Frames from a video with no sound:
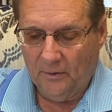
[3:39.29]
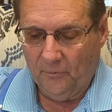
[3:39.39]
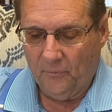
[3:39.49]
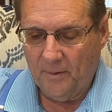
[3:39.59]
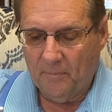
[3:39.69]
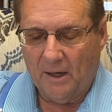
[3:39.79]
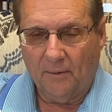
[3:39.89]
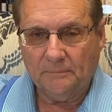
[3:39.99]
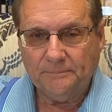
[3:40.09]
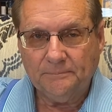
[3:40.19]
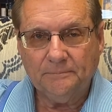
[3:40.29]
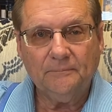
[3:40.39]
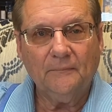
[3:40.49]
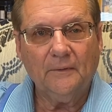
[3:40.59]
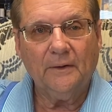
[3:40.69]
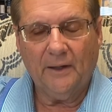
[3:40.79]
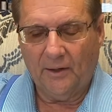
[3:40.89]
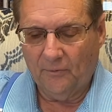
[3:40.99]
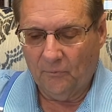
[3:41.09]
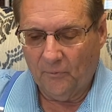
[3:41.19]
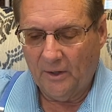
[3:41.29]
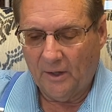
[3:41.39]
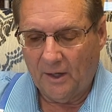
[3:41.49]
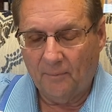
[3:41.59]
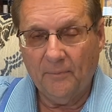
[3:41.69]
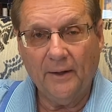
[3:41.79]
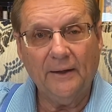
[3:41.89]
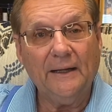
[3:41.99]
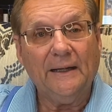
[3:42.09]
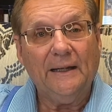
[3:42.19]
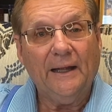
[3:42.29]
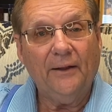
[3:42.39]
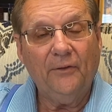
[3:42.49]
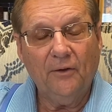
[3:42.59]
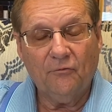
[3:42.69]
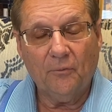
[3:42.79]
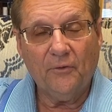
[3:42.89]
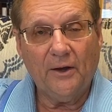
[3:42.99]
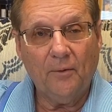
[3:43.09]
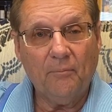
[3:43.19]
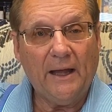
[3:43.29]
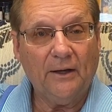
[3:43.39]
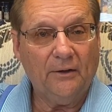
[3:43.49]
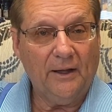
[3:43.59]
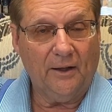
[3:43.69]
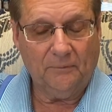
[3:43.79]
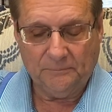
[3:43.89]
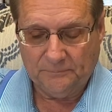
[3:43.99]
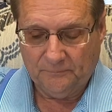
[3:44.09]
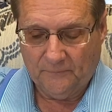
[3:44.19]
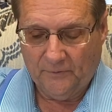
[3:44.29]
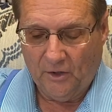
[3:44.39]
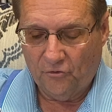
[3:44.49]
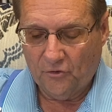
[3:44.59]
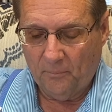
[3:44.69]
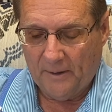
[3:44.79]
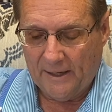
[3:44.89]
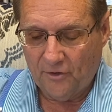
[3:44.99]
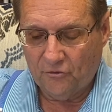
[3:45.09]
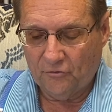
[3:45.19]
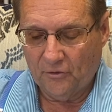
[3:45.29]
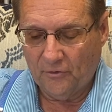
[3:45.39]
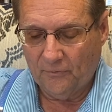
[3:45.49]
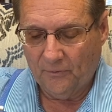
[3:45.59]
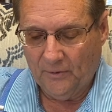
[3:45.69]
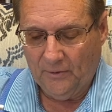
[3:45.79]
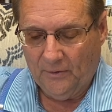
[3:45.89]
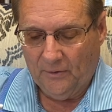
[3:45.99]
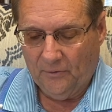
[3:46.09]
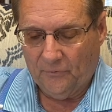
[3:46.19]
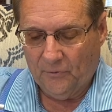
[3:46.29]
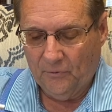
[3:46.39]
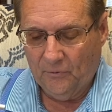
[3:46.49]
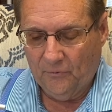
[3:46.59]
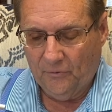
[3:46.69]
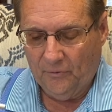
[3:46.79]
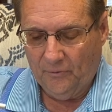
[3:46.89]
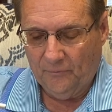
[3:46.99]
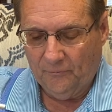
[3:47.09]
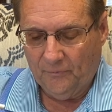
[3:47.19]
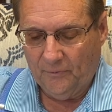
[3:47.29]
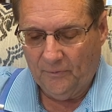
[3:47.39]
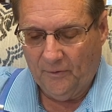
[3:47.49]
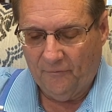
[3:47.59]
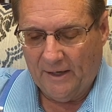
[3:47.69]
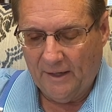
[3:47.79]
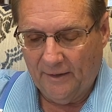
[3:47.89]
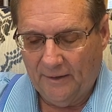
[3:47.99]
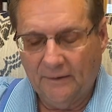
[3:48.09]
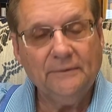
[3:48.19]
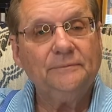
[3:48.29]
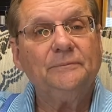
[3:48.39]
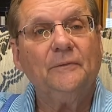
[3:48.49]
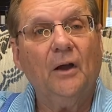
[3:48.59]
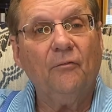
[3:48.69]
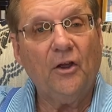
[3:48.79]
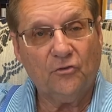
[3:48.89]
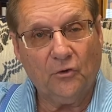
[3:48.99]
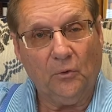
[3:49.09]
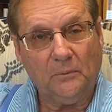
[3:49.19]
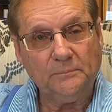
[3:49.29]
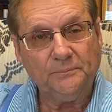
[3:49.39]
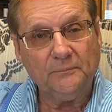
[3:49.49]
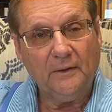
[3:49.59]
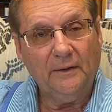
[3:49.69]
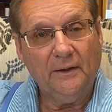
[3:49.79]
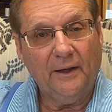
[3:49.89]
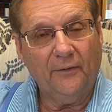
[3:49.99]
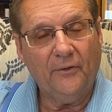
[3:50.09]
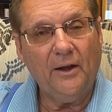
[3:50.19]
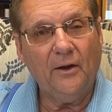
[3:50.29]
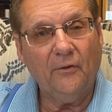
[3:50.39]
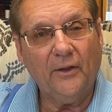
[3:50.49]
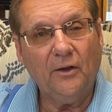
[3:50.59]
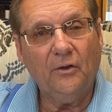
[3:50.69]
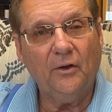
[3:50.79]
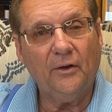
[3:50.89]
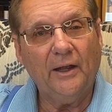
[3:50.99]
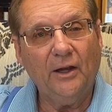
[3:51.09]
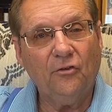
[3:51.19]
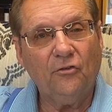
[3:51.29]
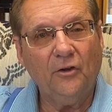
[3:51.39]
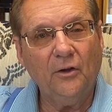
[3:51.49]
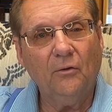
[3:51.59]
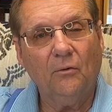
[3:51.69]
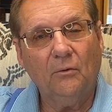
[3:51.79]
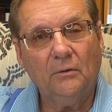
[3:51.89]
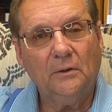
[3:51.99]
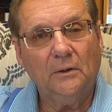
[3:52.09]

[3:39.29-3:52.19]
Rehob, and then from there back down. They also passed through the valley of Eshcol. And there they cut a single